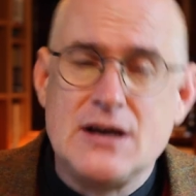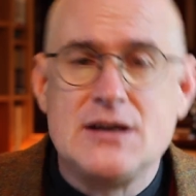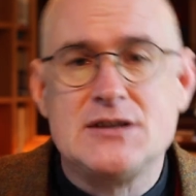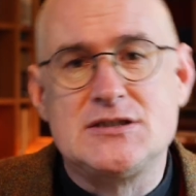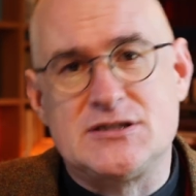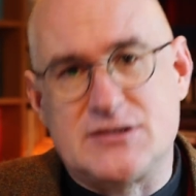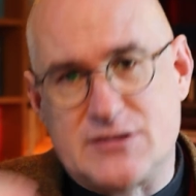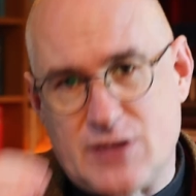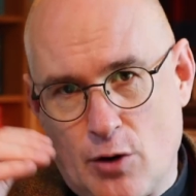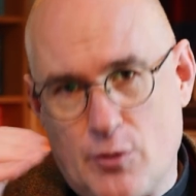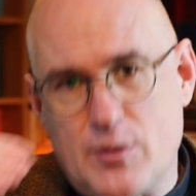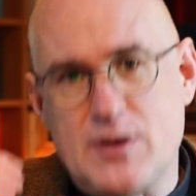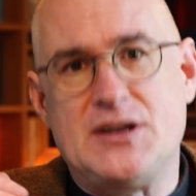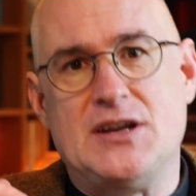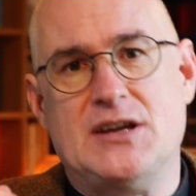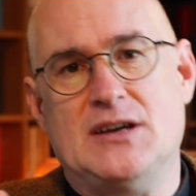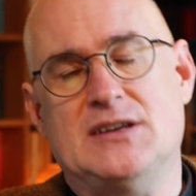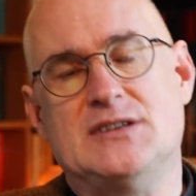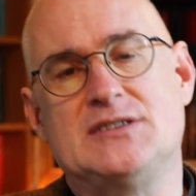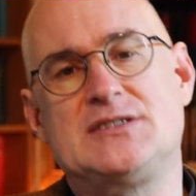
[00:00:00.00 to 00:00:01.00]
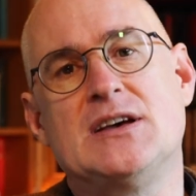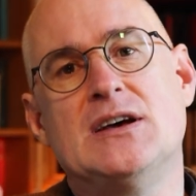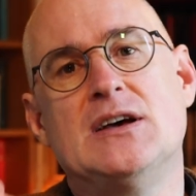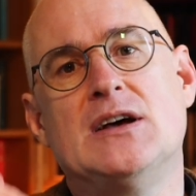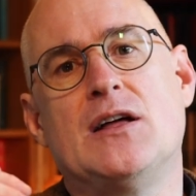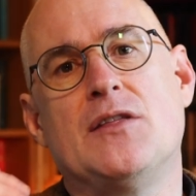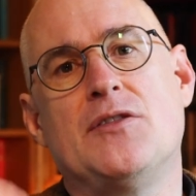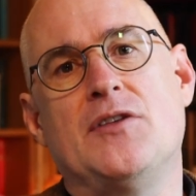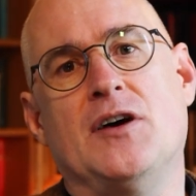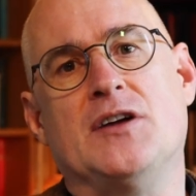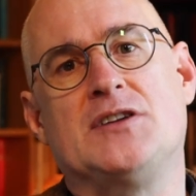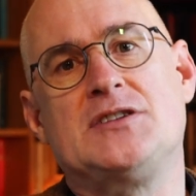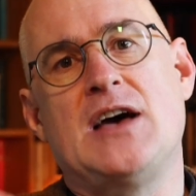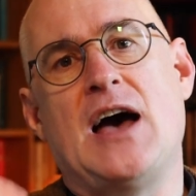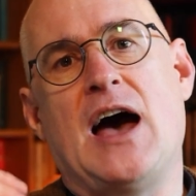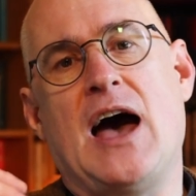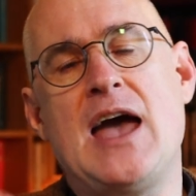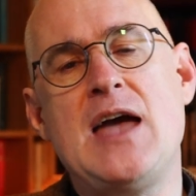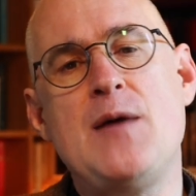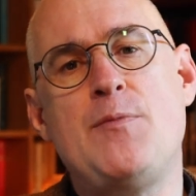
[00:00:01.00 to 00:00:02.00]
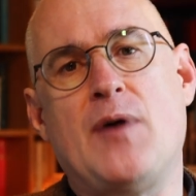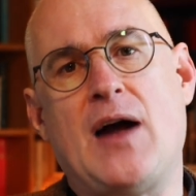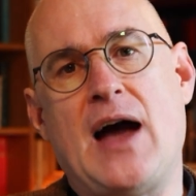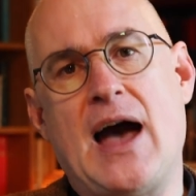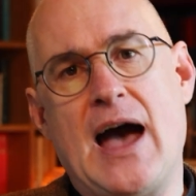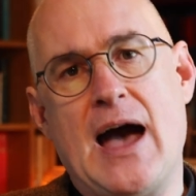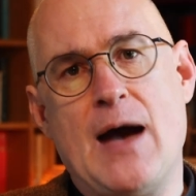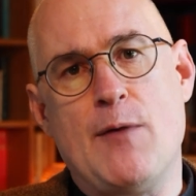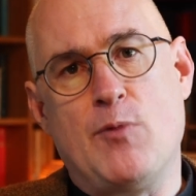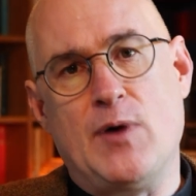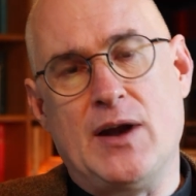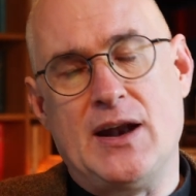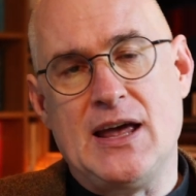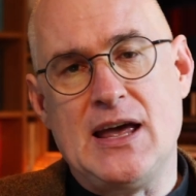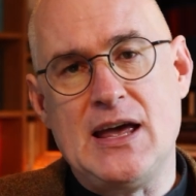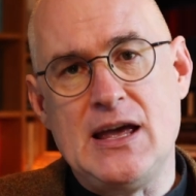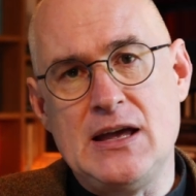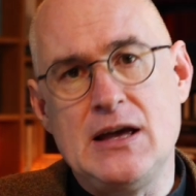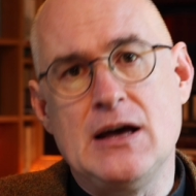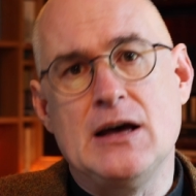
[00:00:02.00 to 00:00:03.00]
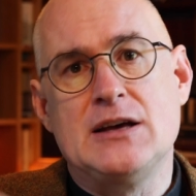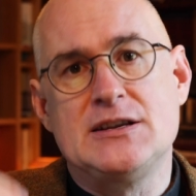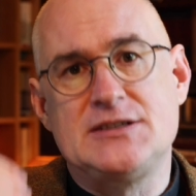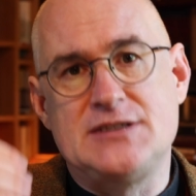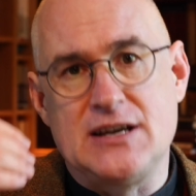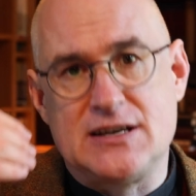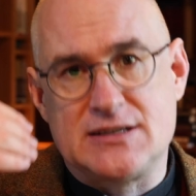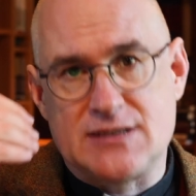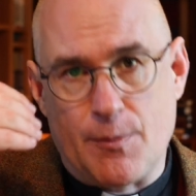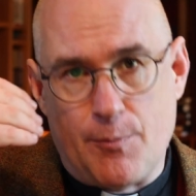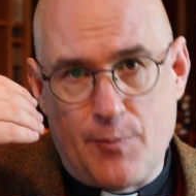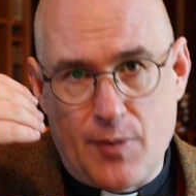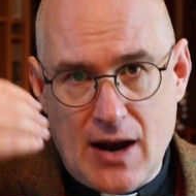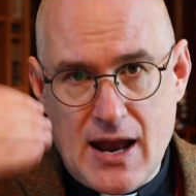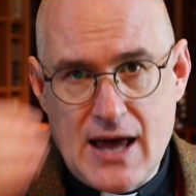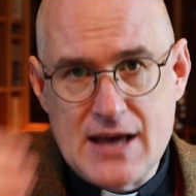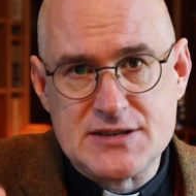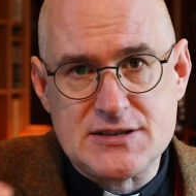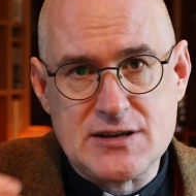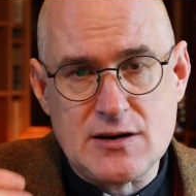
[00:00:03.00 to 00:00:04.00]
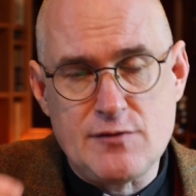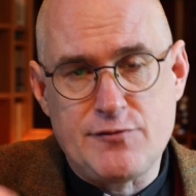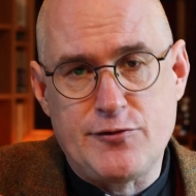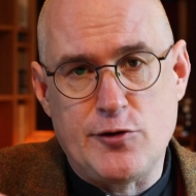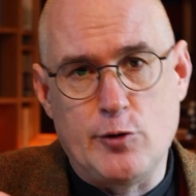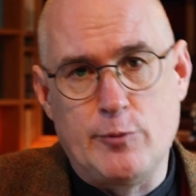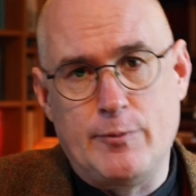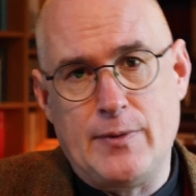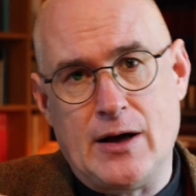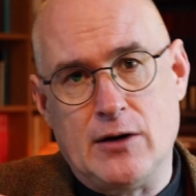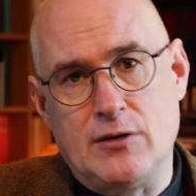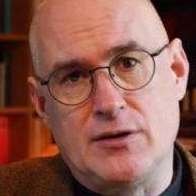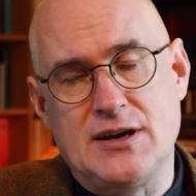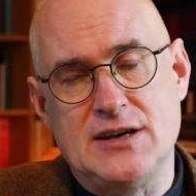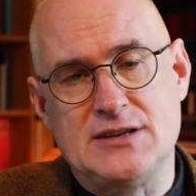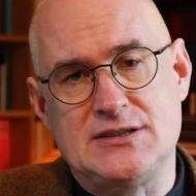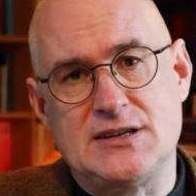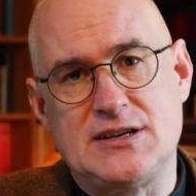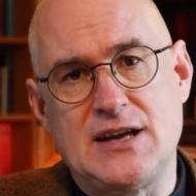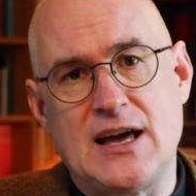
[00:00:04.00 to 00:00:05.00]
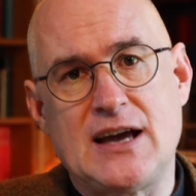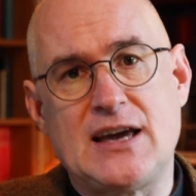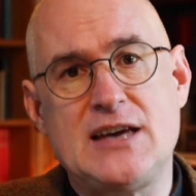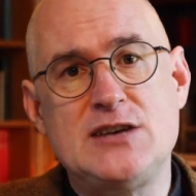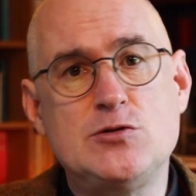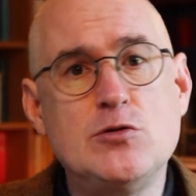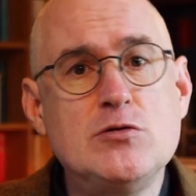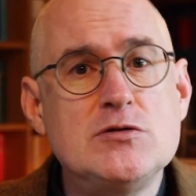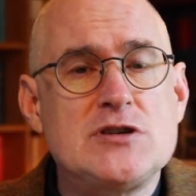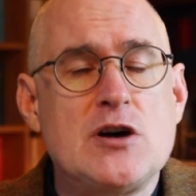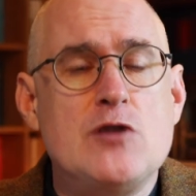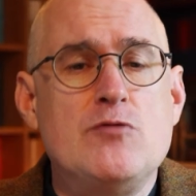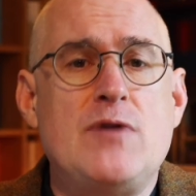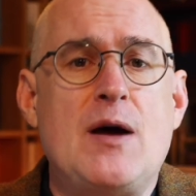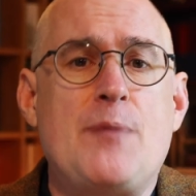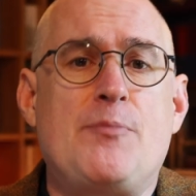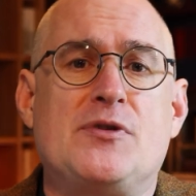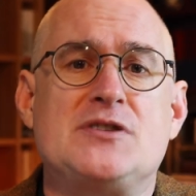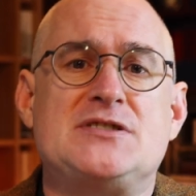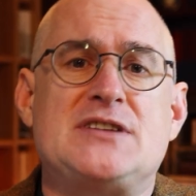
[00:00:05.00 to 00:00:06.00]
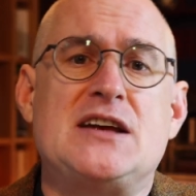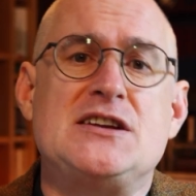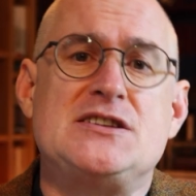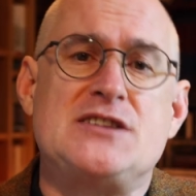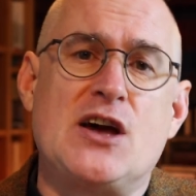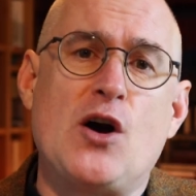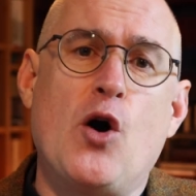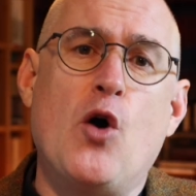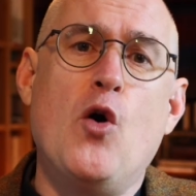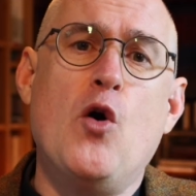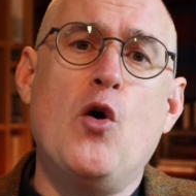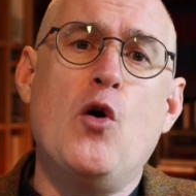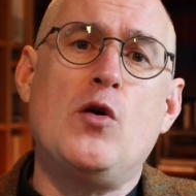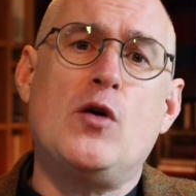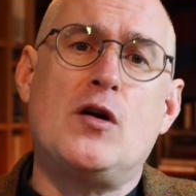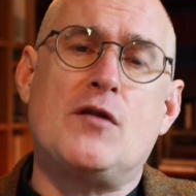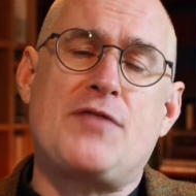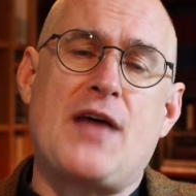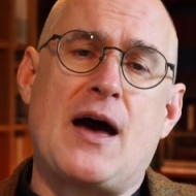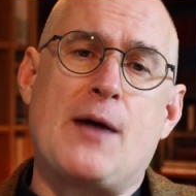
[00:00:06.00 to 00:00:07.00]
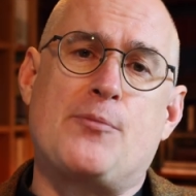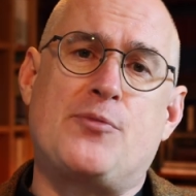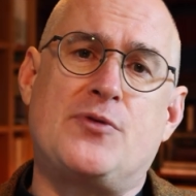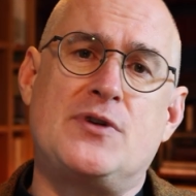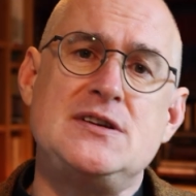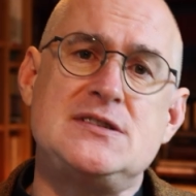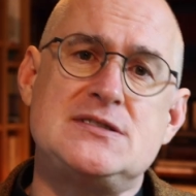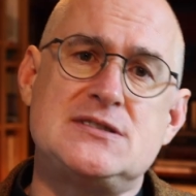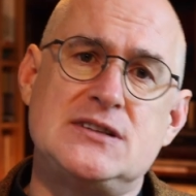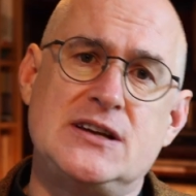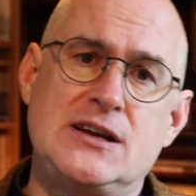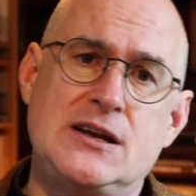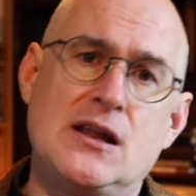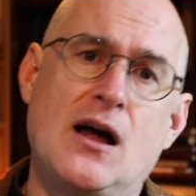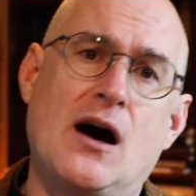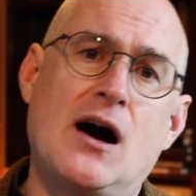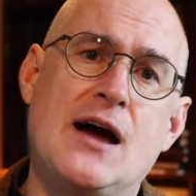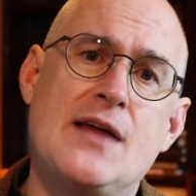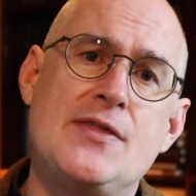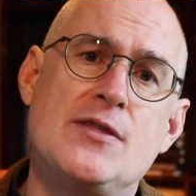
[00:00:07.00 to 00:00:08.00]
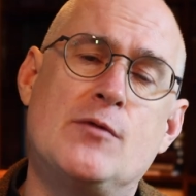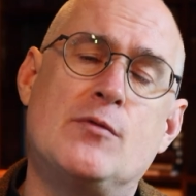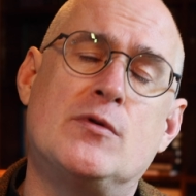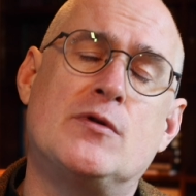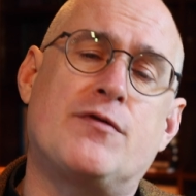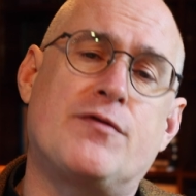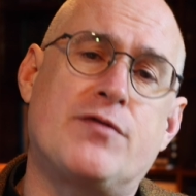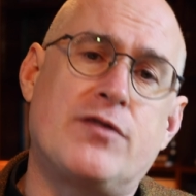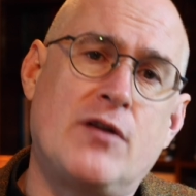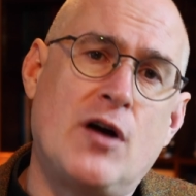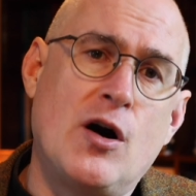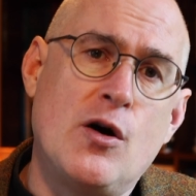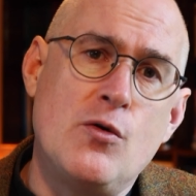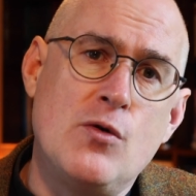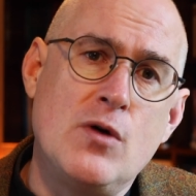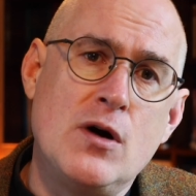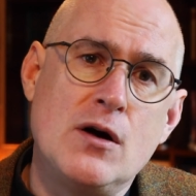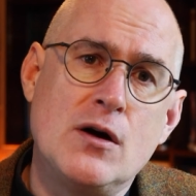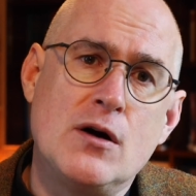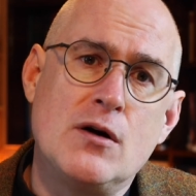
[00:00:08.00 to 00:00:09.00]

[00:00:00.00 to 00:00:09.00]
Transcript: So it is that Abraham, when he seeks a blessing from Melchizedek, is also representing all of that priestly line that would flow